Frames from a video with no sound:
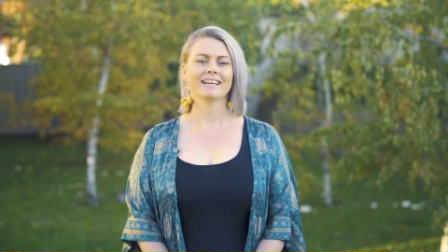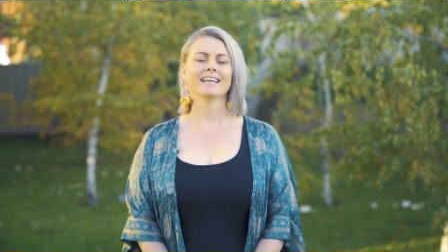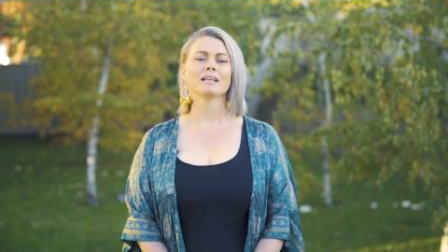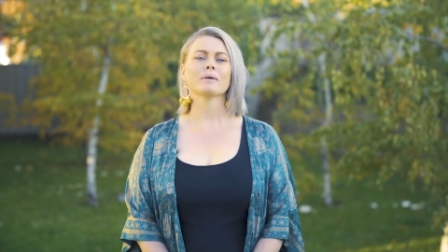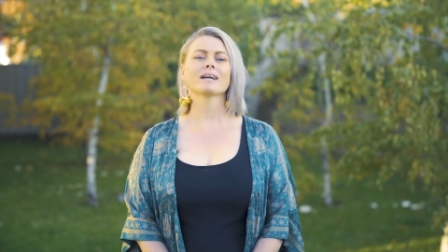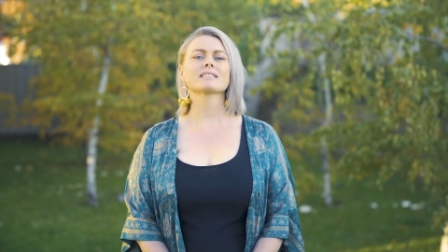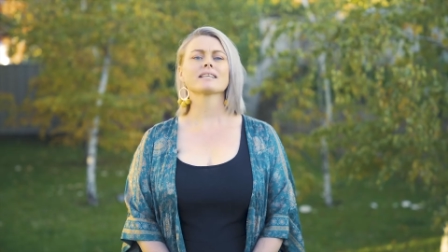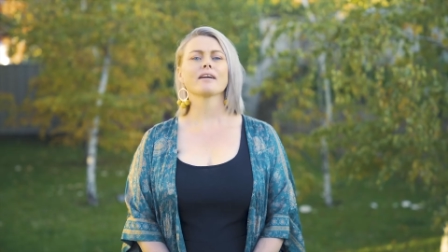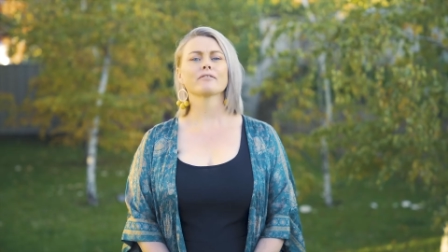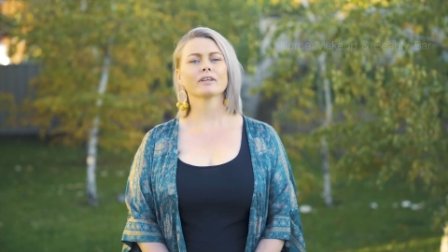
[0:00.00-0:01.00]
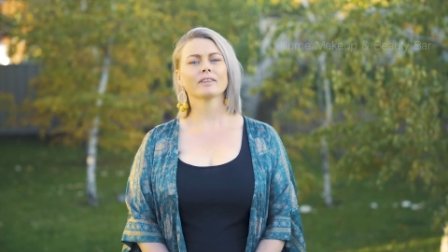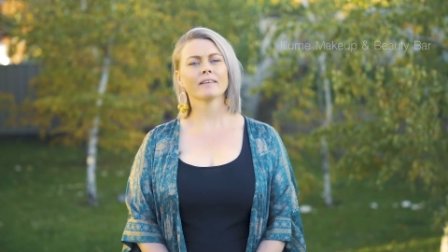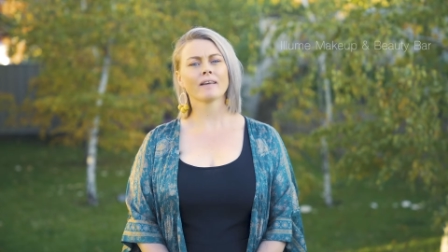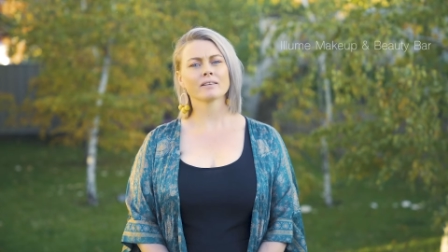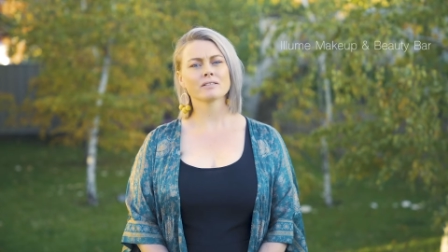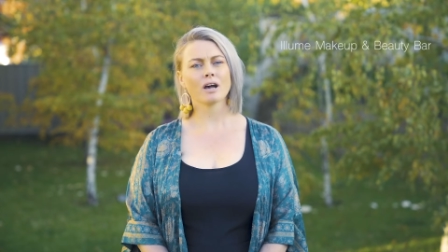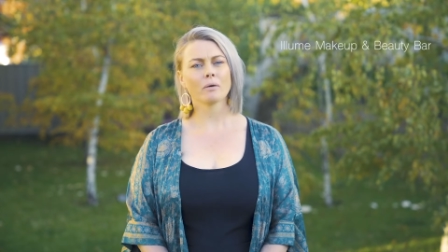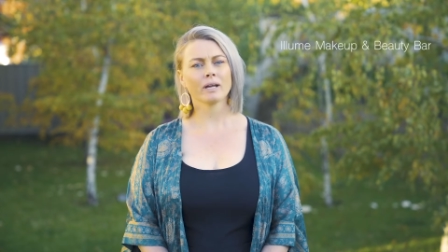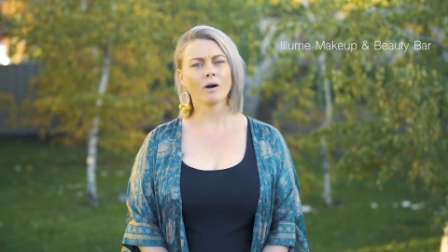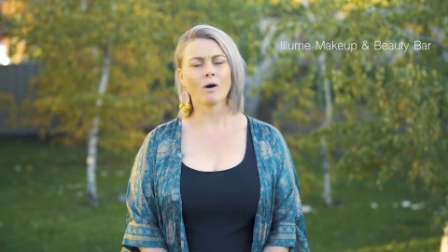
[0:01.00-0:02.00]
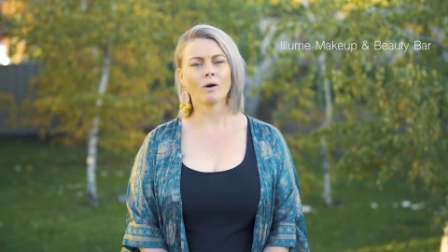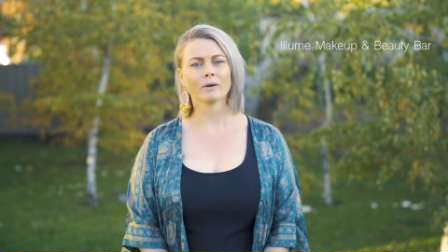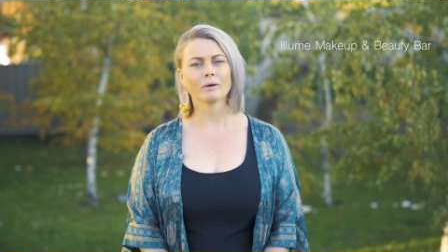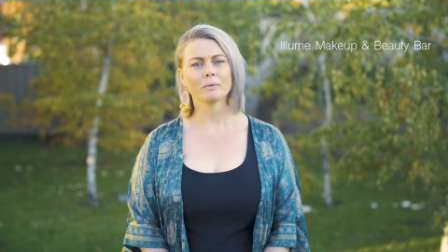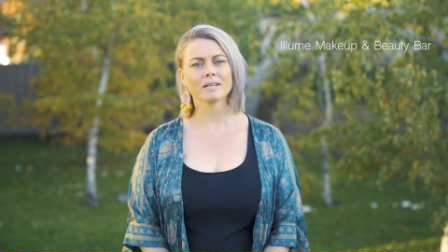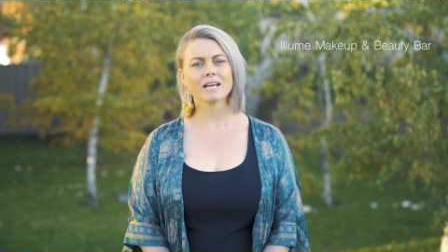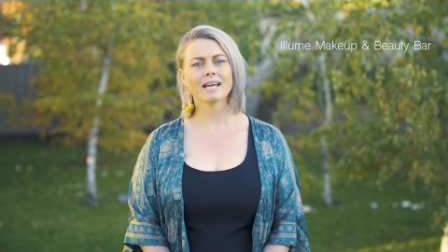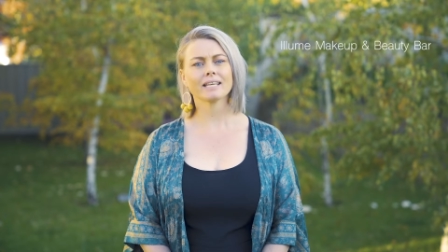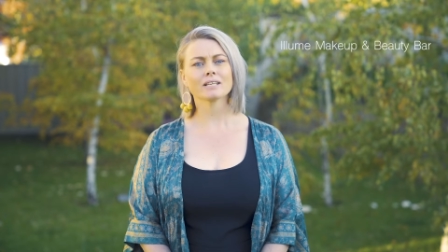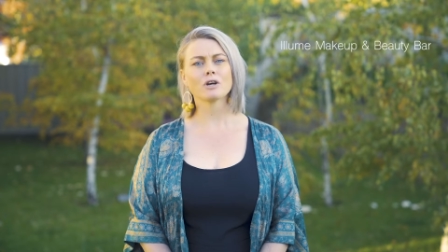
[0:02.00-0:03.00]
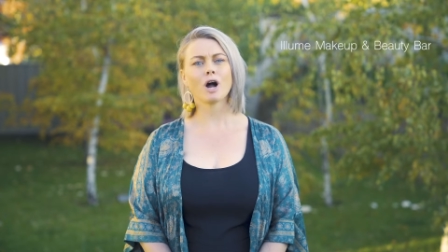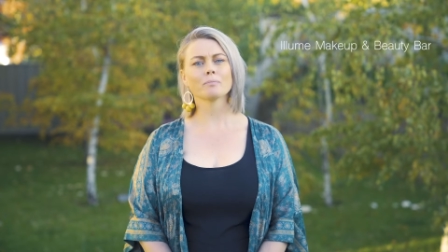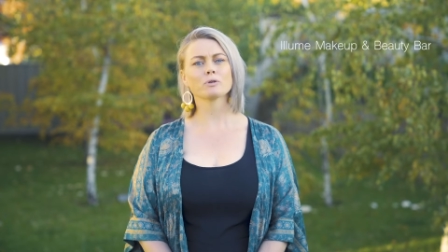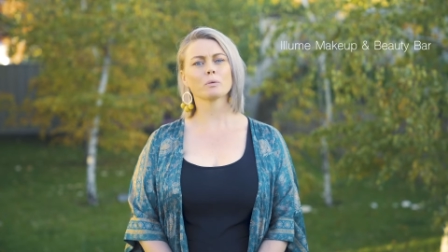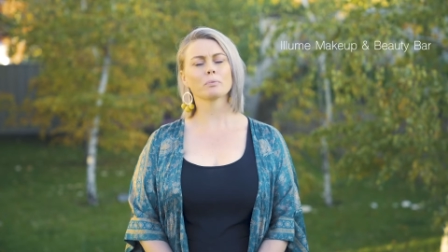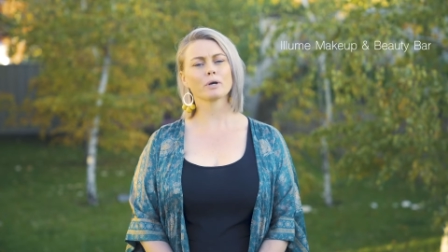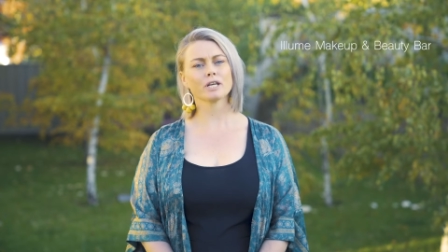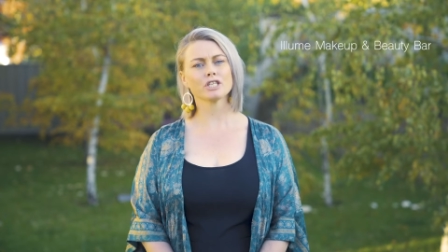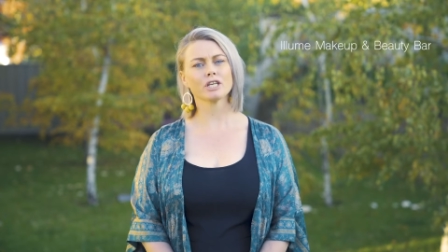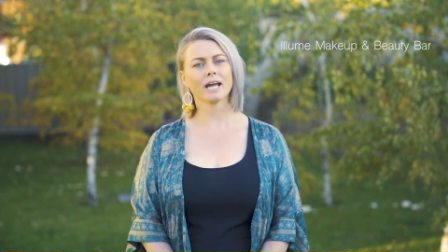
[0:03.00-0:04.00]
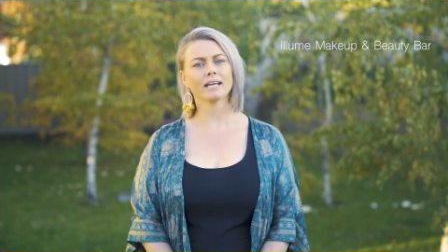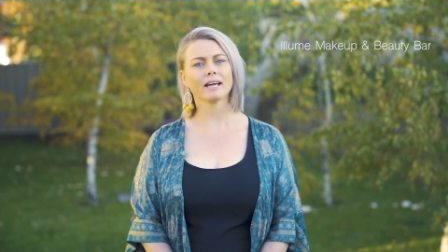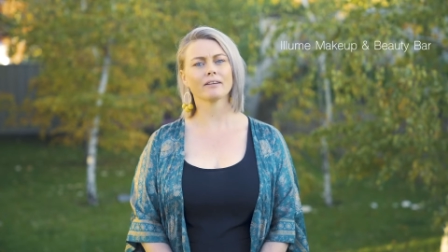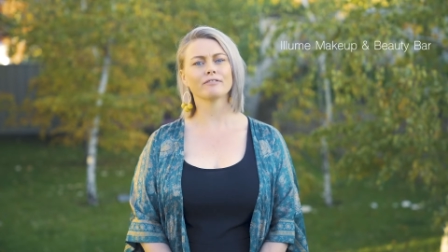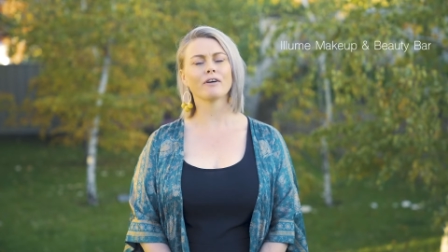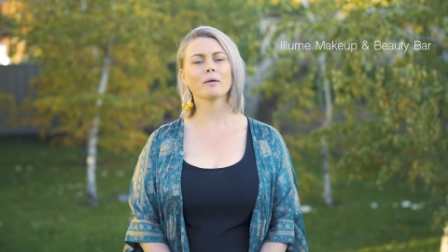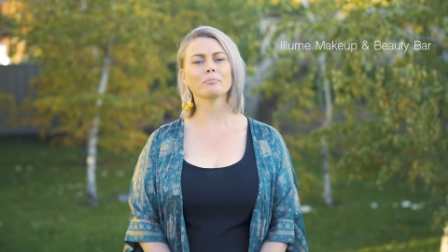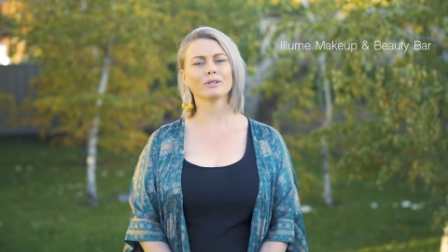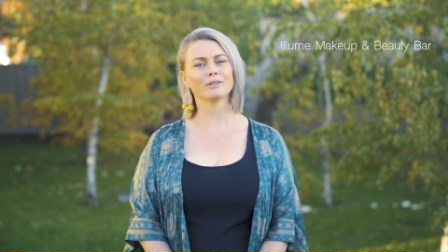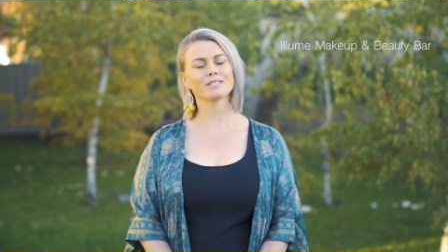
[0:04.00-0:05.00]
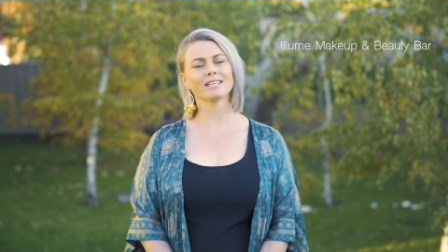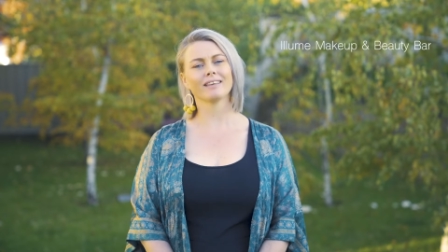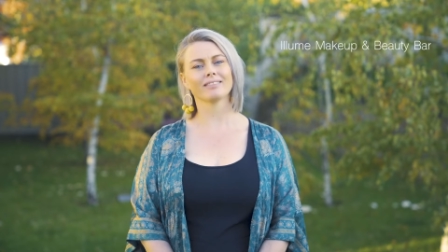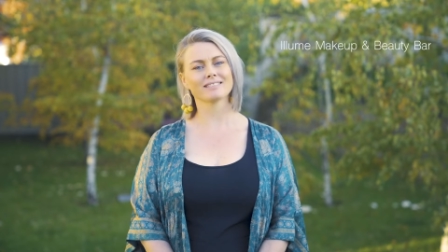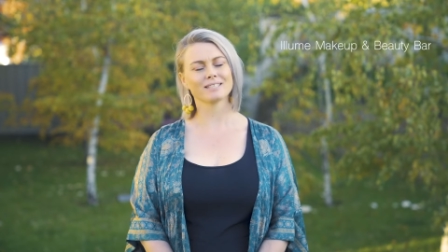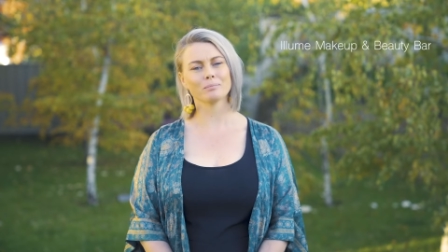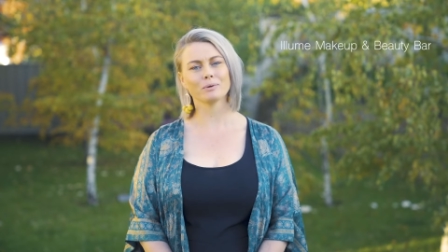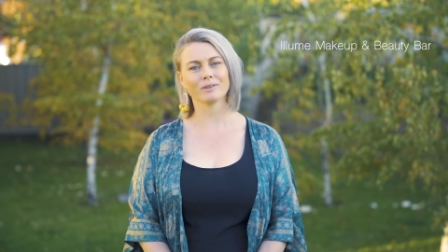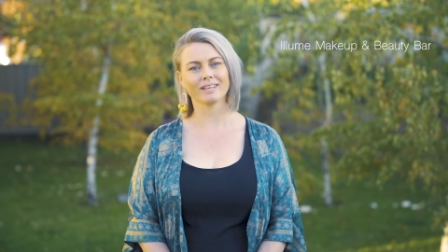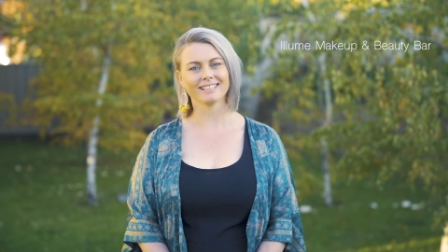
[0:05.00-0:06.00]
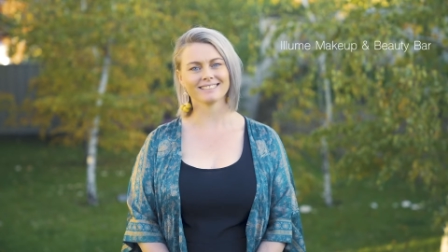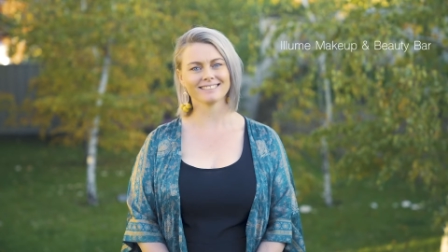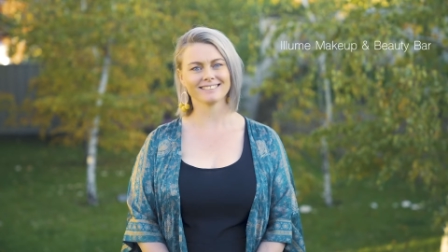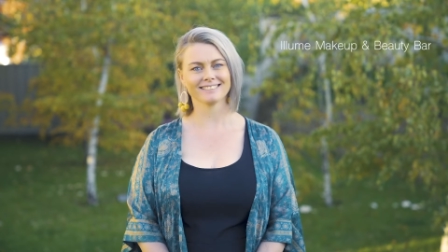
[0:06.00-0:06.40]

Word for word: In amongst everything that is going on, we're taking time to appreciate and find beauty in the simple things.